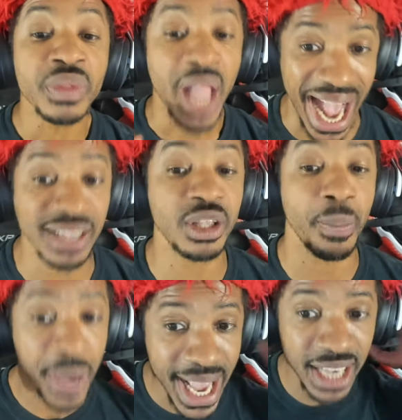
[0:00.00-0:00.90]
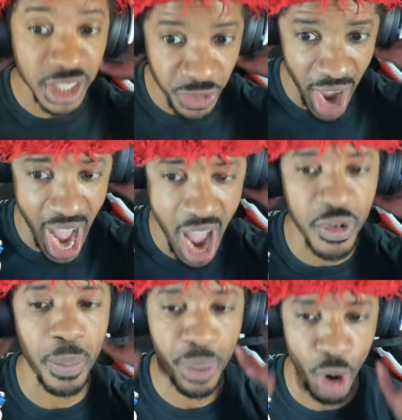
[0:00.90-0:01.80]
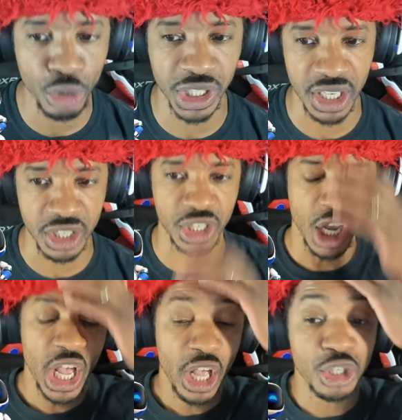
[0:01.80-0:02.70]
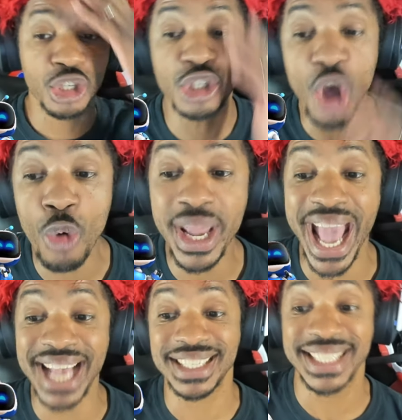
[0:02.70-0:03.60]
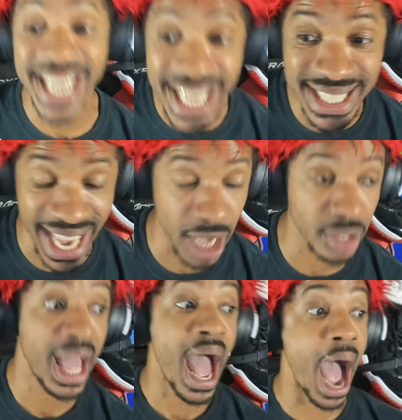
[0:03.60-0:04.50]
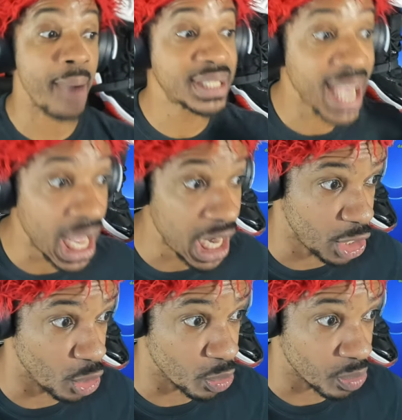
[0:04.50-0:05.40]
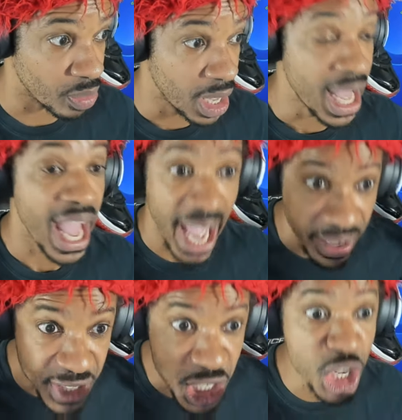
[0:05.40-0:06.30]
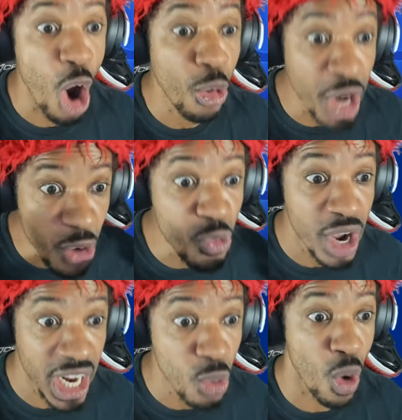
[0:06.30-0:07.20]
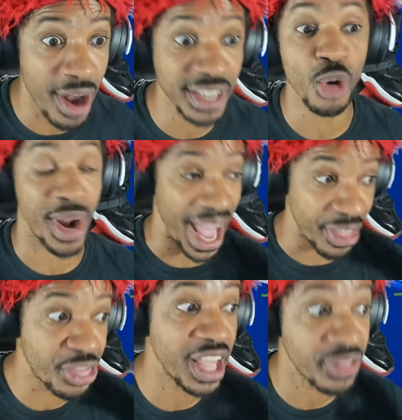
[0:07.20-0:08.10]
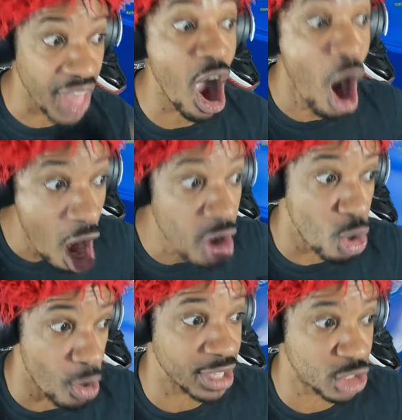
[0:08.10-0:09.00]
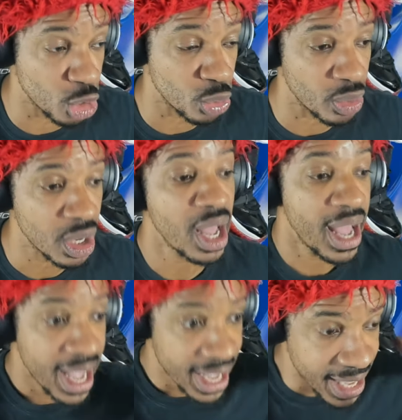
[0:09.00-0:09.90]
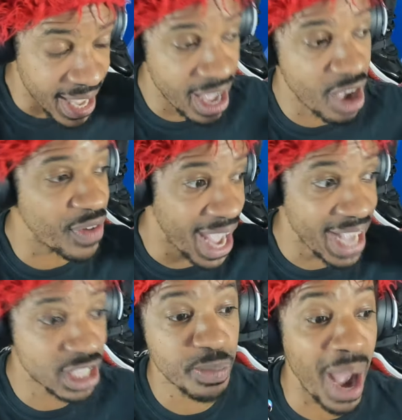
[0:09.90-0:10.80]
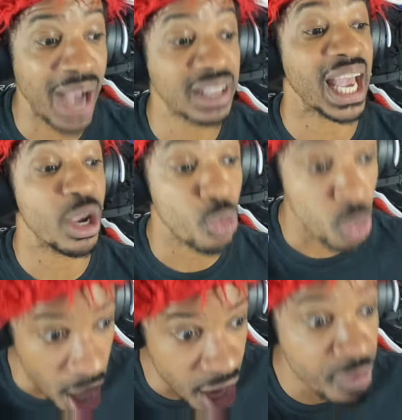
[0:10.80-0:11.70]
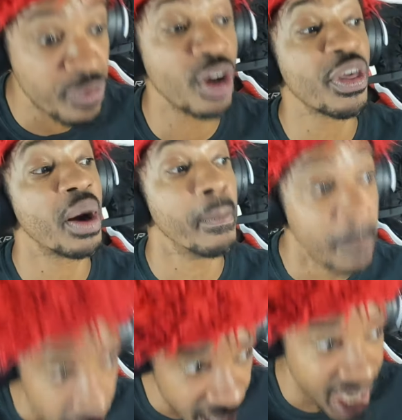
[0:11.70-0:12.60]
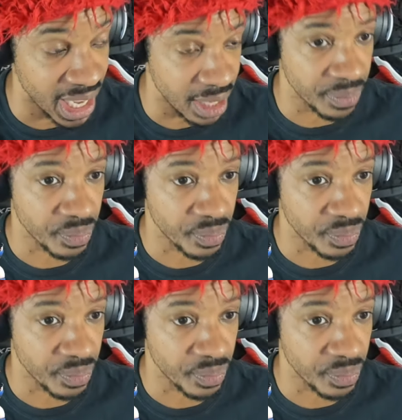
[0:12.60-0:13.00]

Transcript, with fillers: As the PS5 approaches, Sony has detailed, I'm telling you, if Sony really wanted to, and I think they are going to, give Xbox a run for their money